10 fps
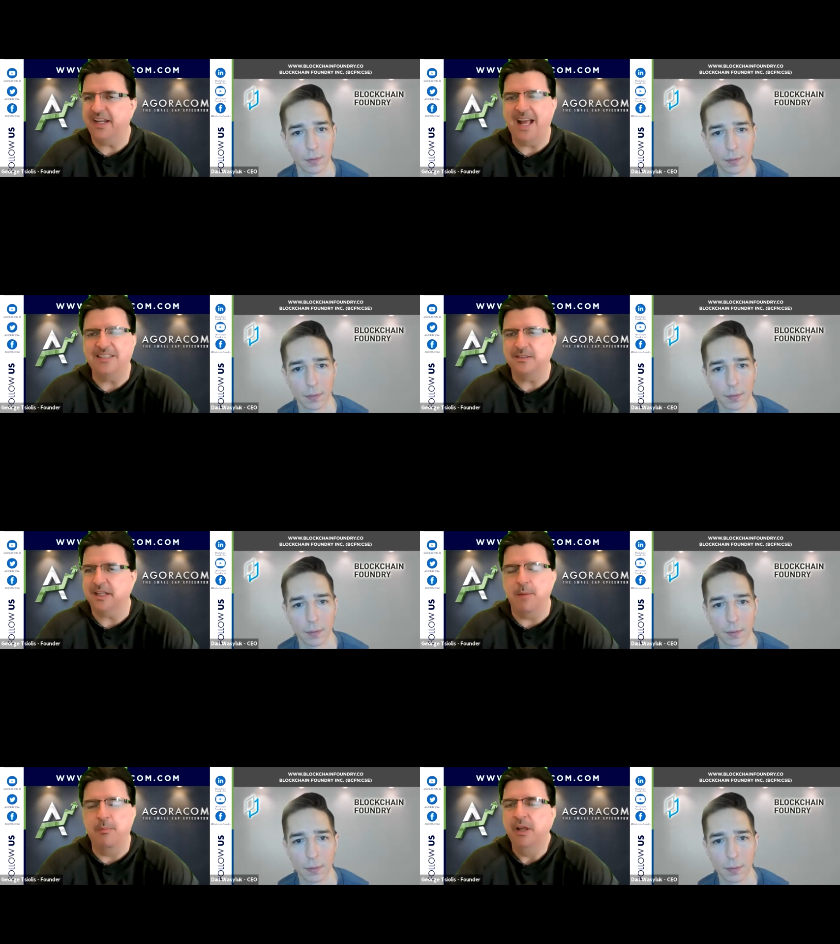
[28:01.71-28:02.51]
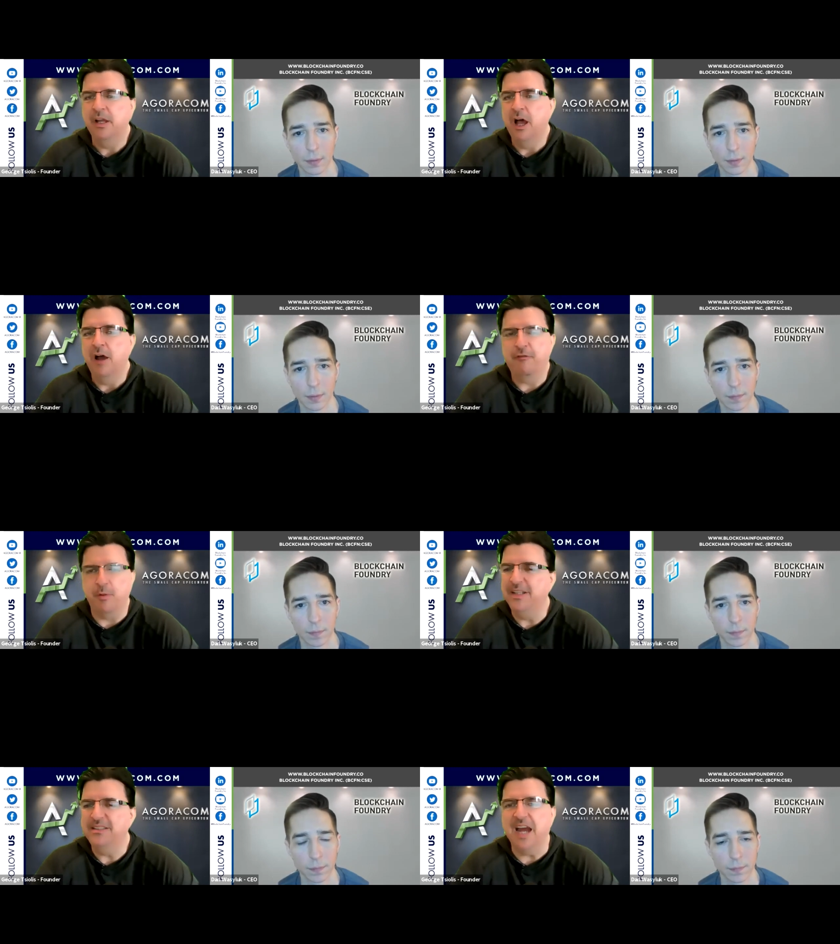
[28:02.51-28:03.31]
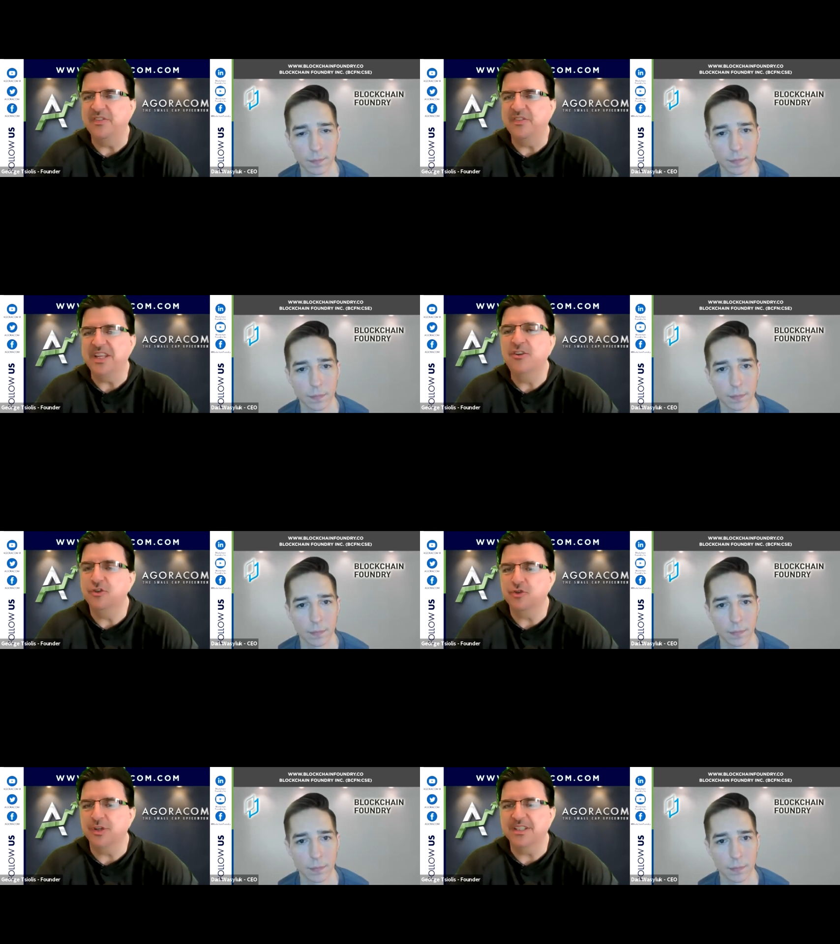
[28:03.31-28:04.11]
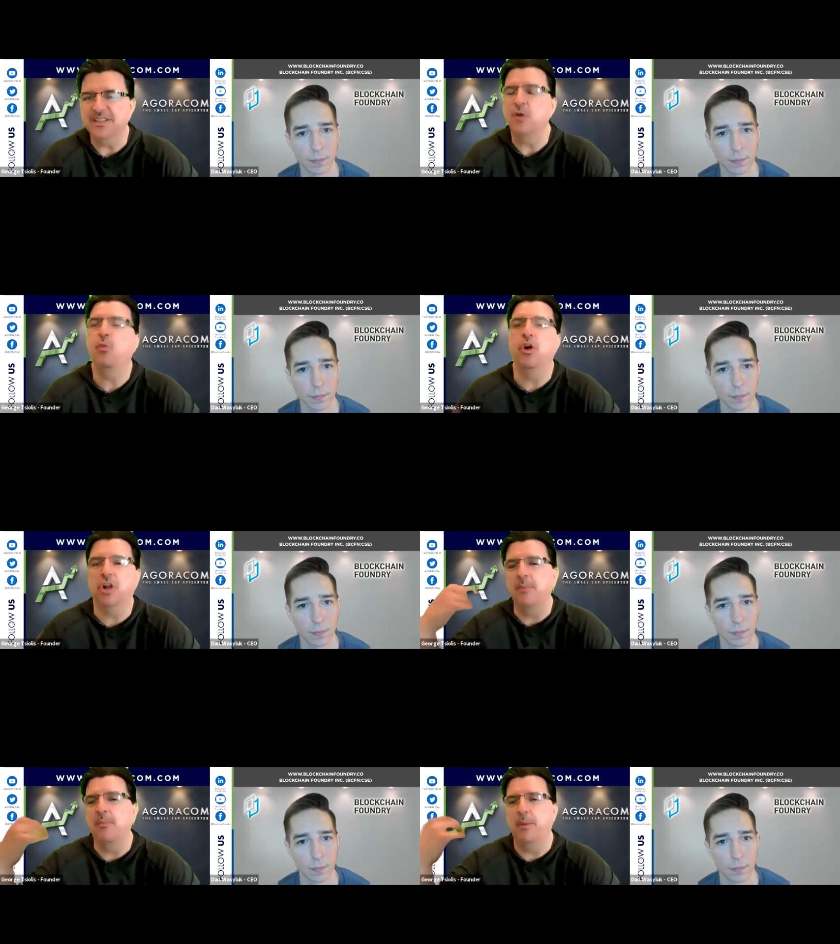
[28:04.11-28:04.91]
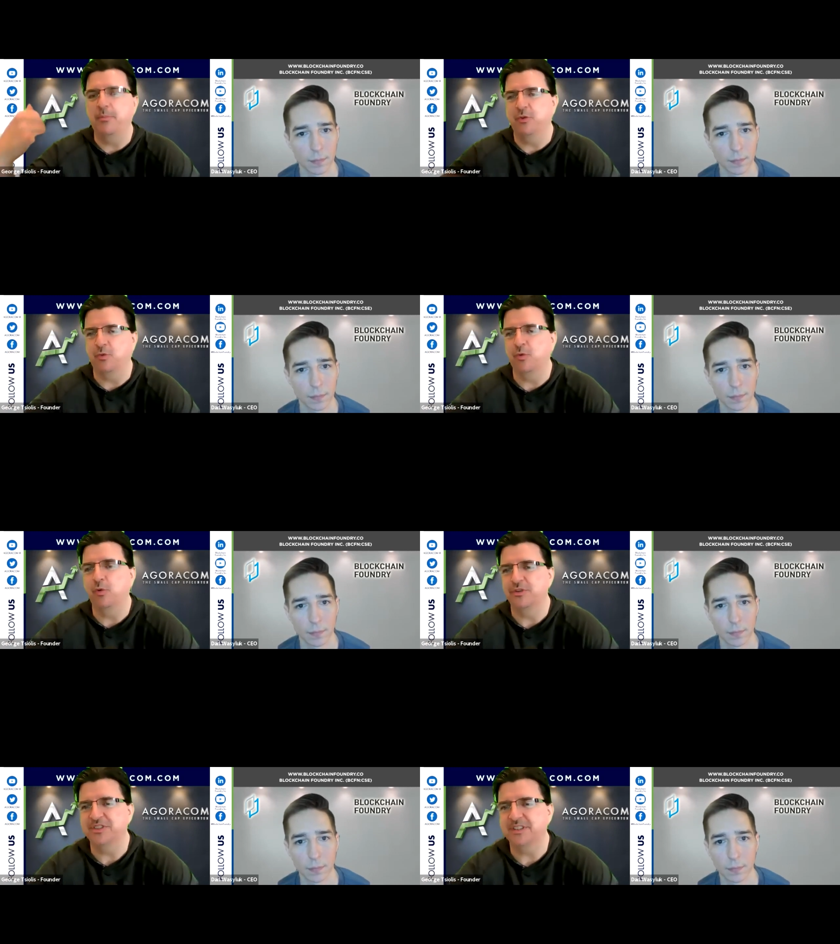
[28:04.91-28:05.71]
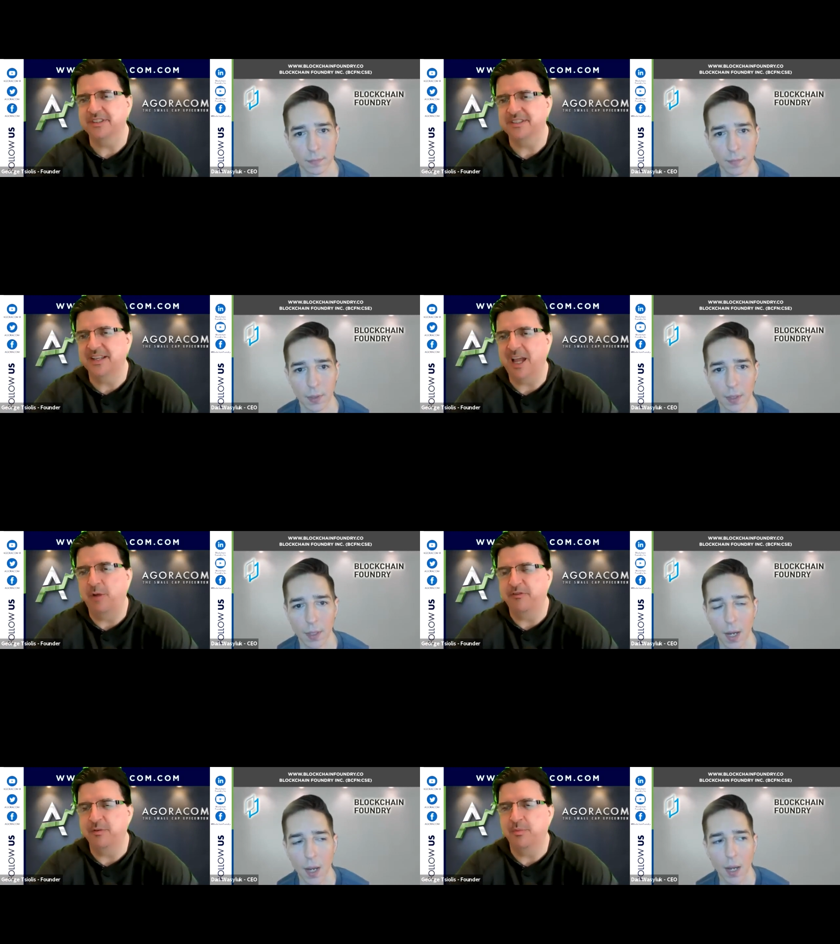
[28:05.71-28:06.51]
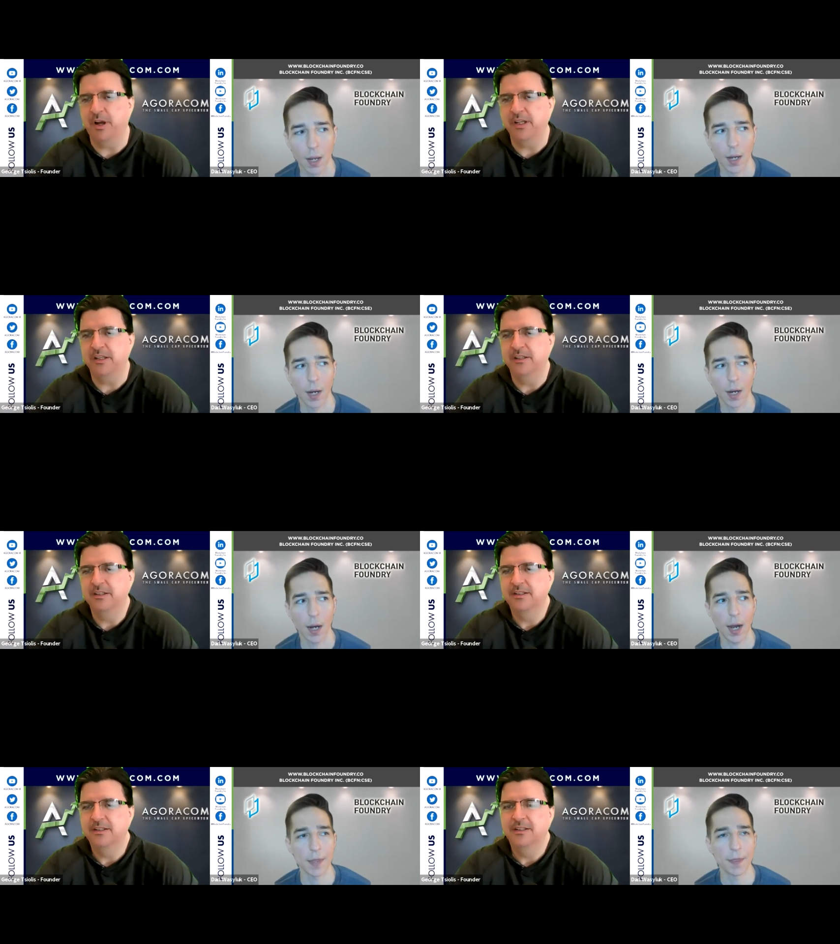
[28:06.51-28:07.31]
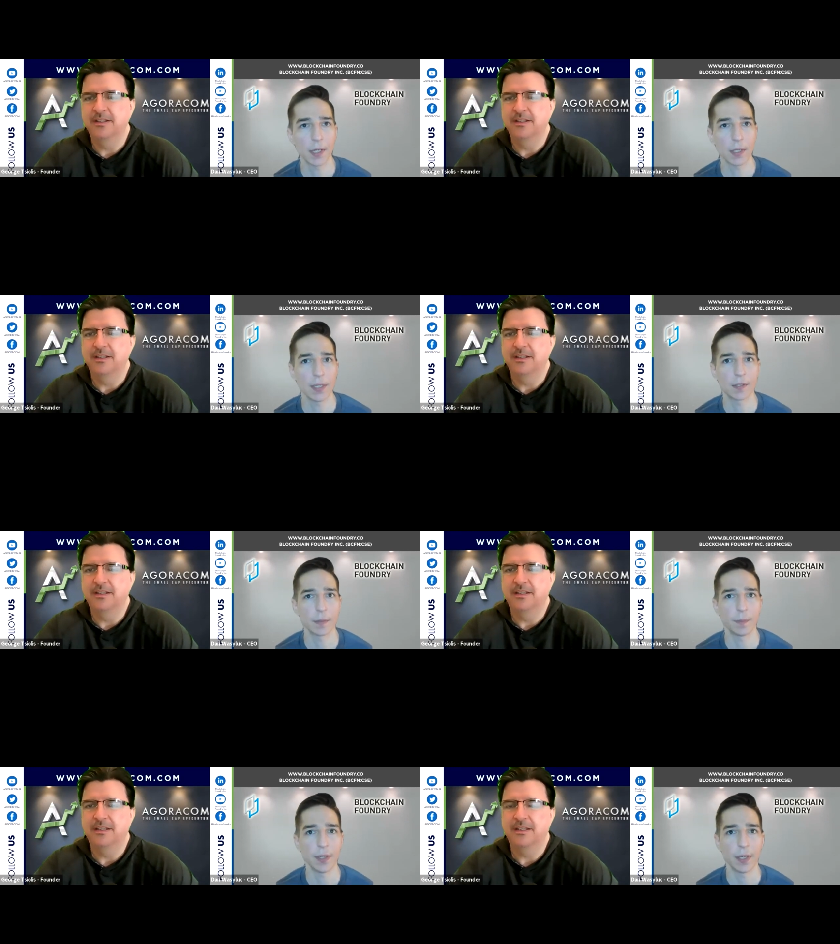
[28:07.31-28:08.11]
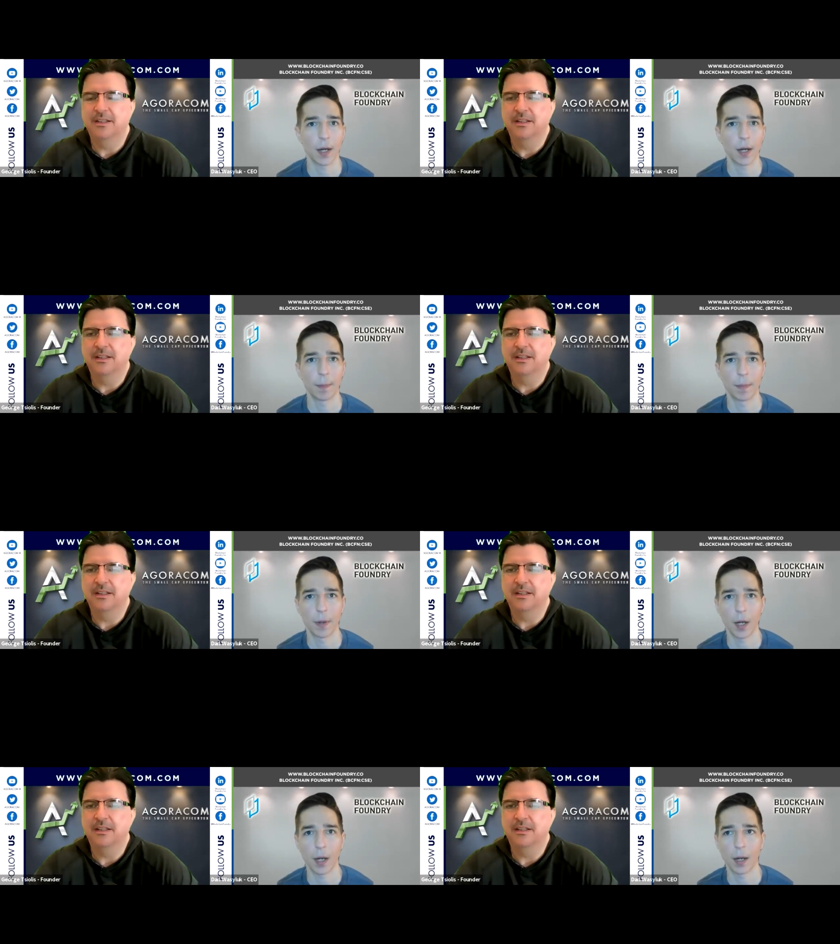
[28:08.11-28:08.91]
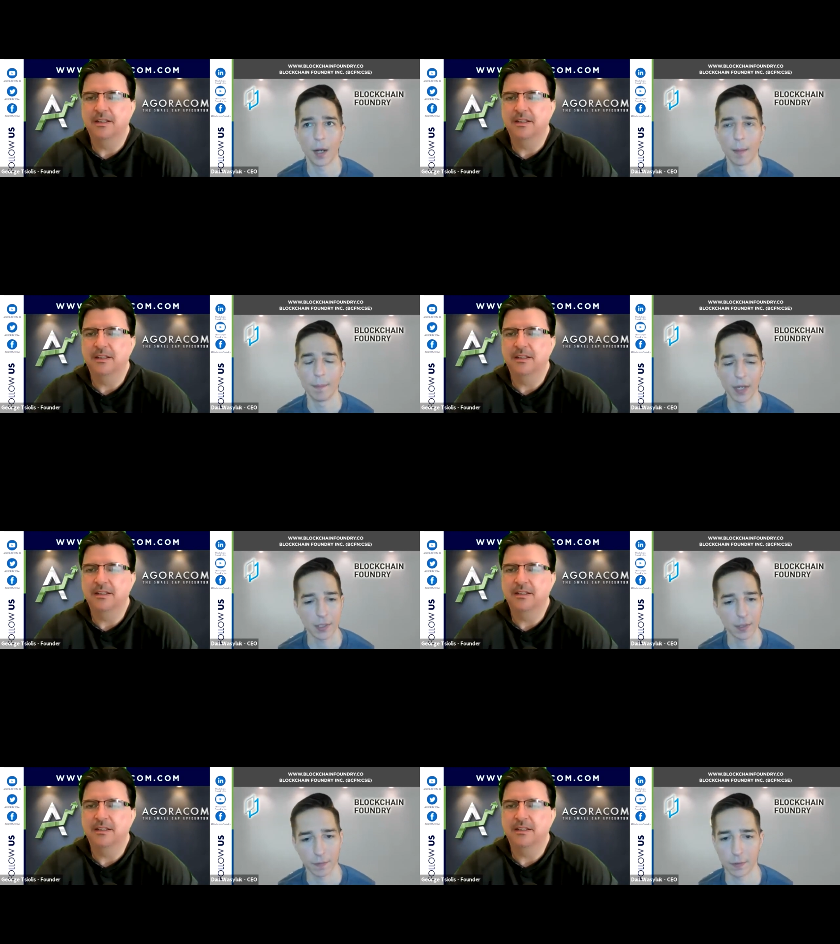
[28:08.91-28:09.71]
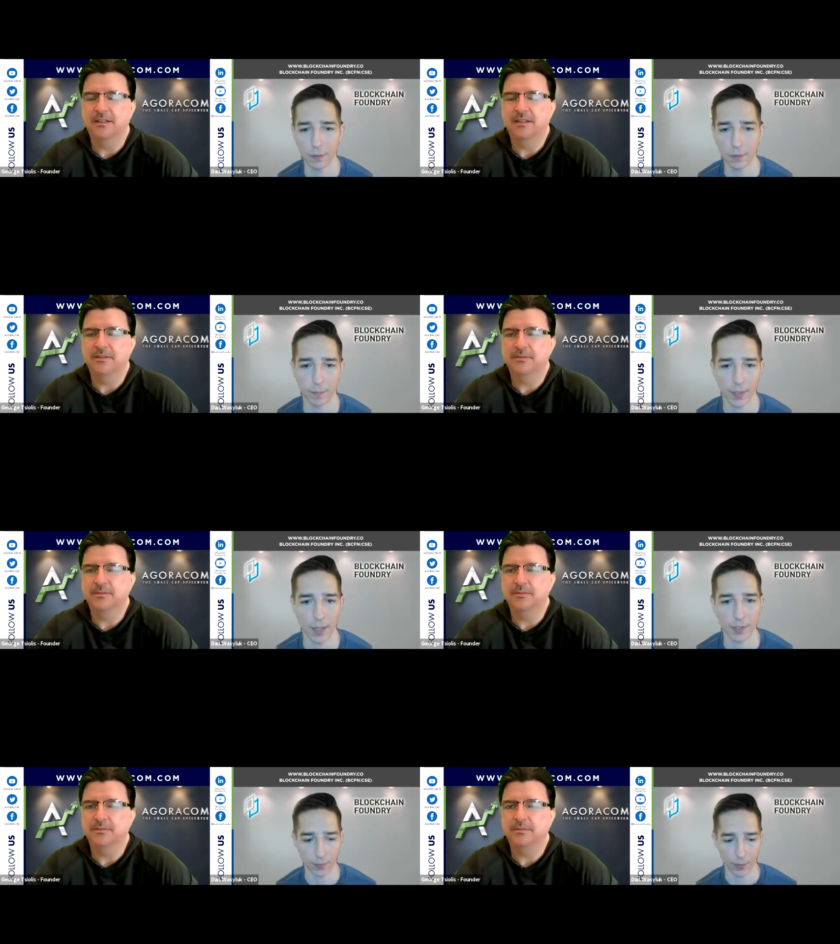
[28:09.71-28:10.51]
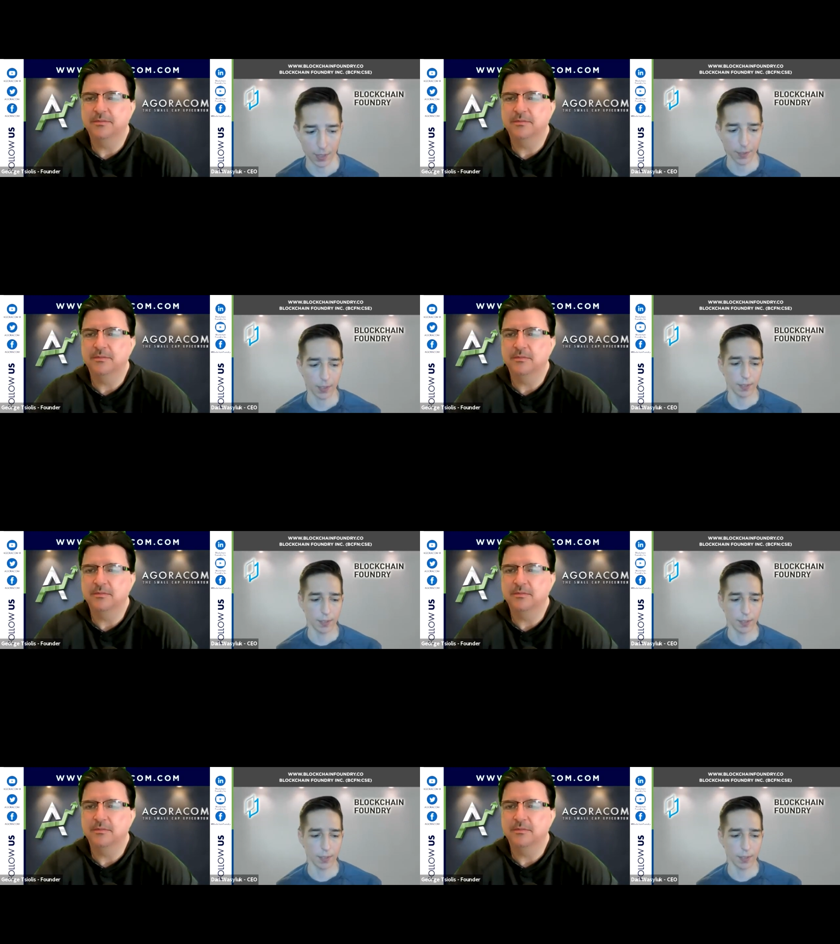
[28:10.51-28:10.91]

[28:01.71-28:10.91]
Speaker 1: it has to come from inside the industry to say we'll come up with
Speaker 2: the rules to to help everybody? I think it needs to be a a mix of the two, to be honest with you. I think it